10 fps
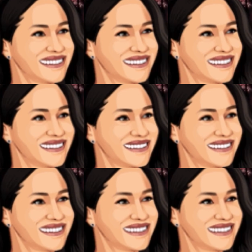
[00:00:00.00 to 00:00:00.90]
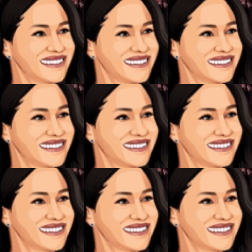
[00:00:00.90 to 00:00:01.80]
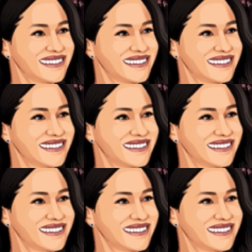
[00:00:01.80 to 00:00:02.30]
(silent)